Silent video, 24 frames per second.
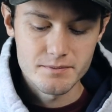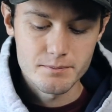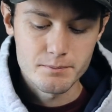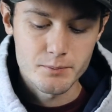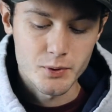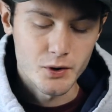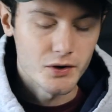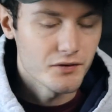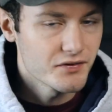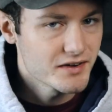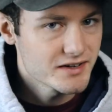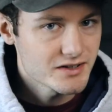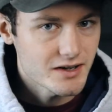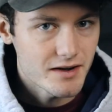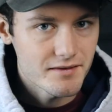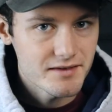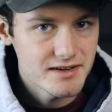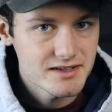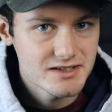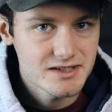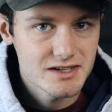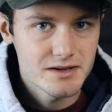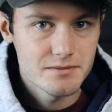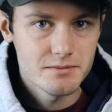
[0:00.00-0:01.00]
perfect
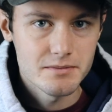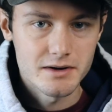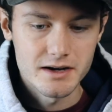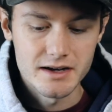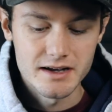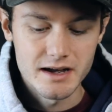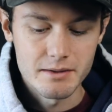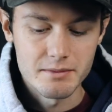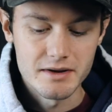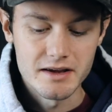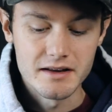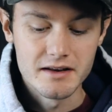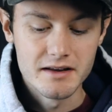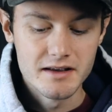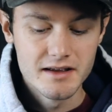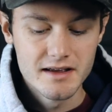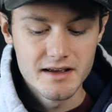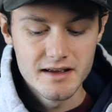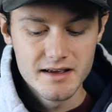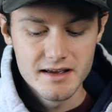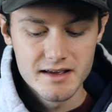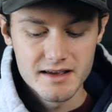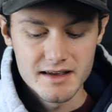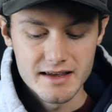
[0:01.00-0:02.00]
obviously, but I mean,
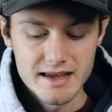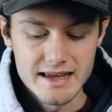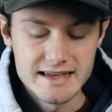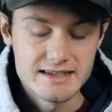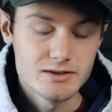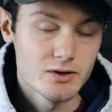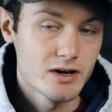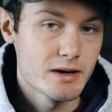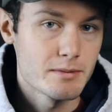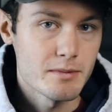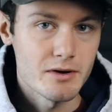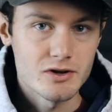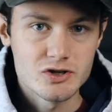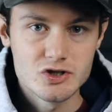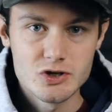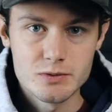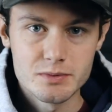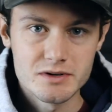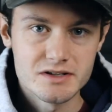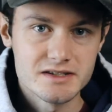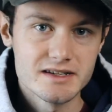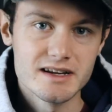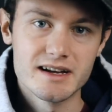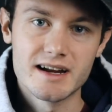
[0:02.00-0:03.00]
it still came out
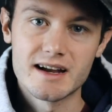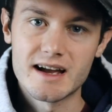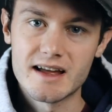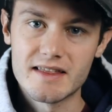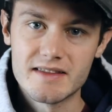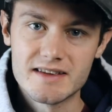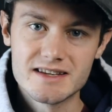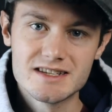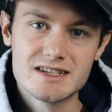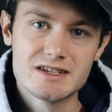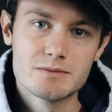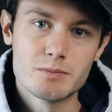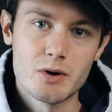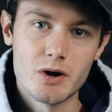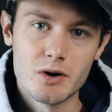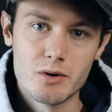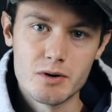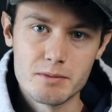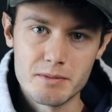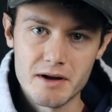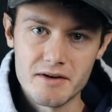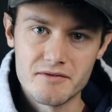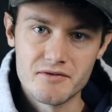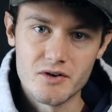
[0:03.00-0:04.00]
super sick. This is probably
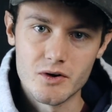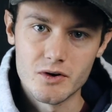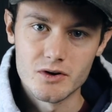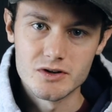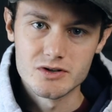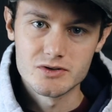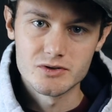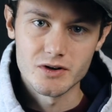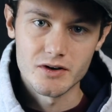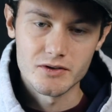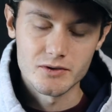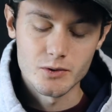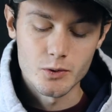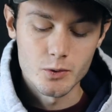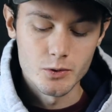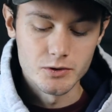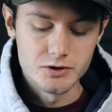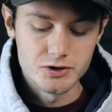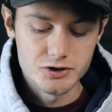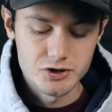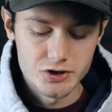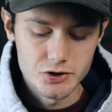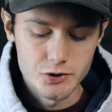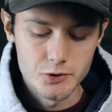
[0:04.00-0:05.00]
one of my photos throughout the whole
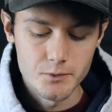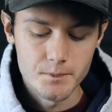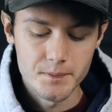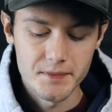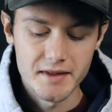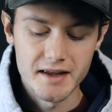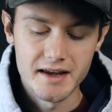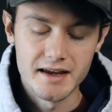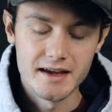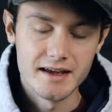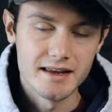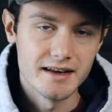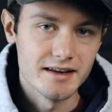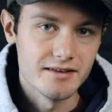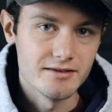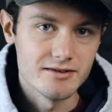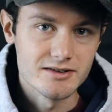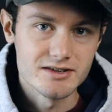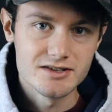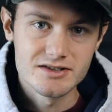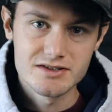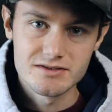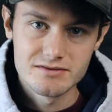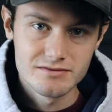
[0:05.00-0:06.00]
shoot, and it
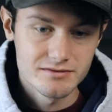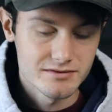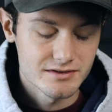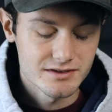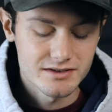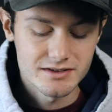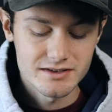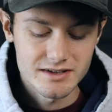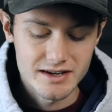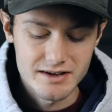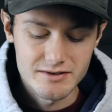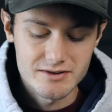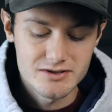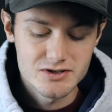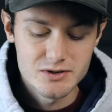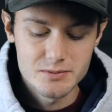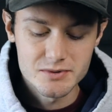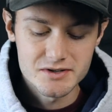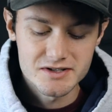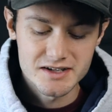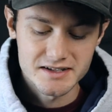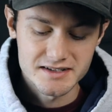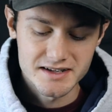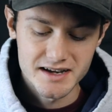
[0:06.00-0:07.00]
was
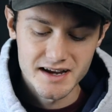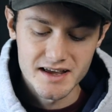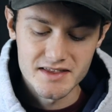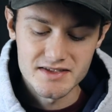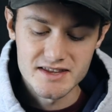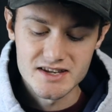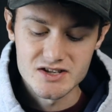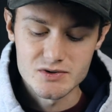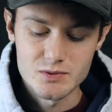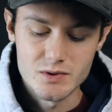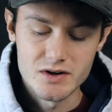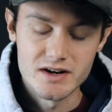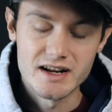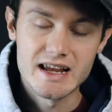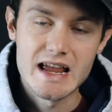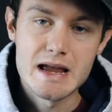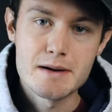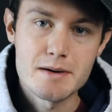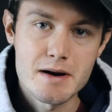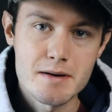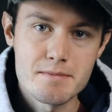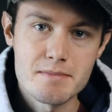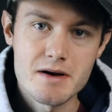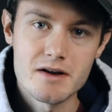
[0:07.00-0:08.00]
super sick to get this one. It
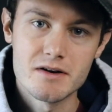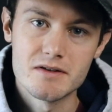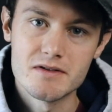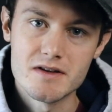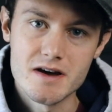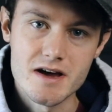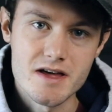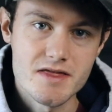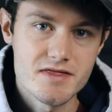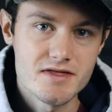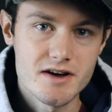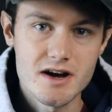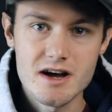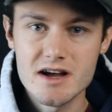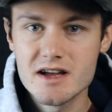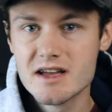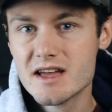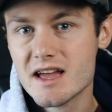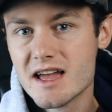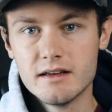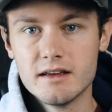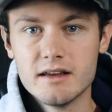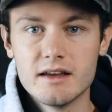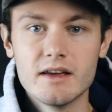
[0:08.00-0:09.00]
came out better than I thought.
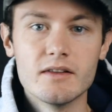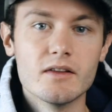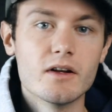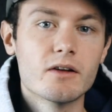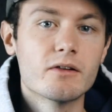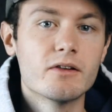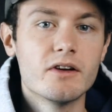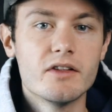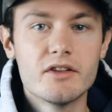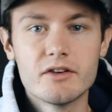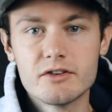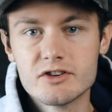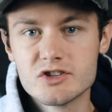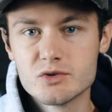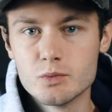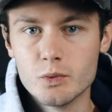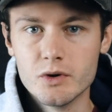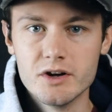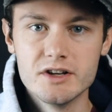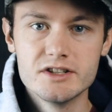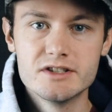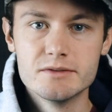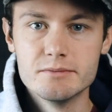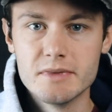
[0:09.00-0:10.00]
And luckily there was
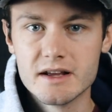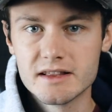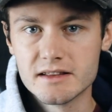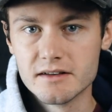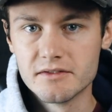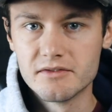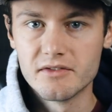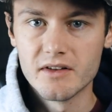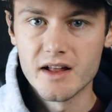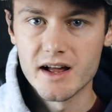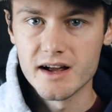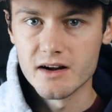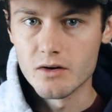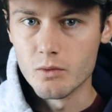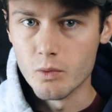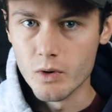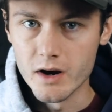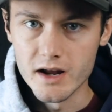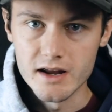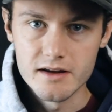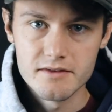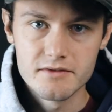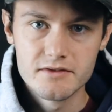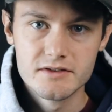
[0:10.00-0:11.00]
wind to make the flag
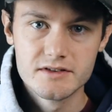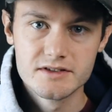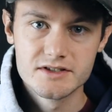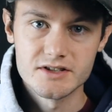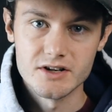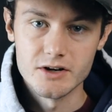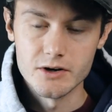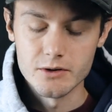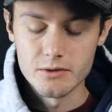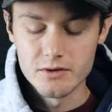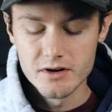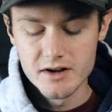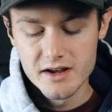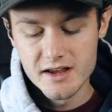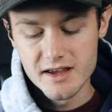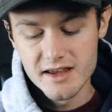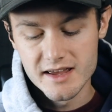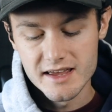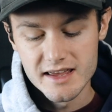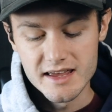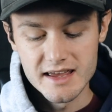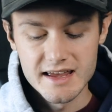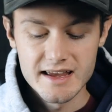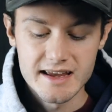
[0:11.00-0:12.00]
wave, so
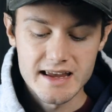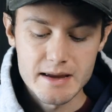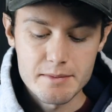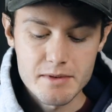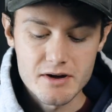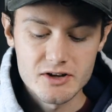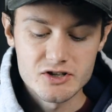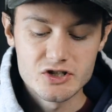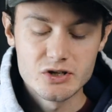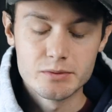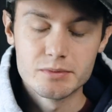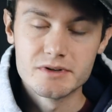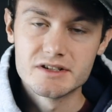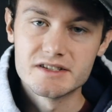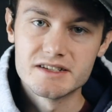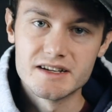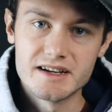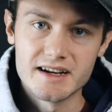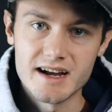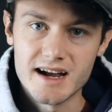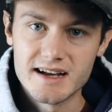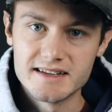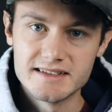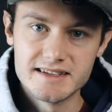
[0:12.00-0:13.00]
it came out super
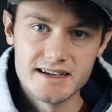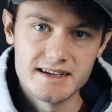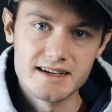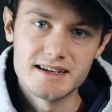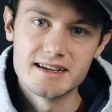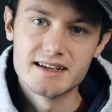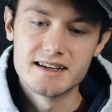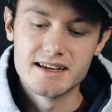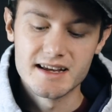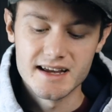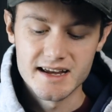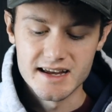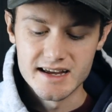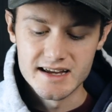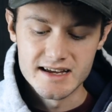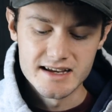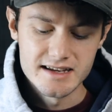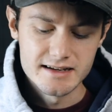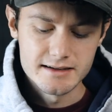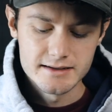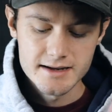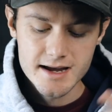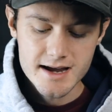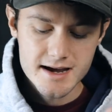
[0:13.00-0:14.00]
sick. I dig it,
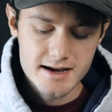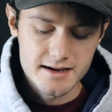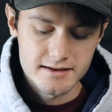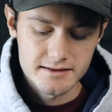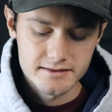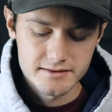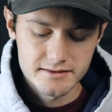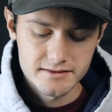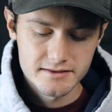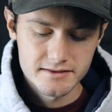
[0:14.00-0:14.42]
and yeah.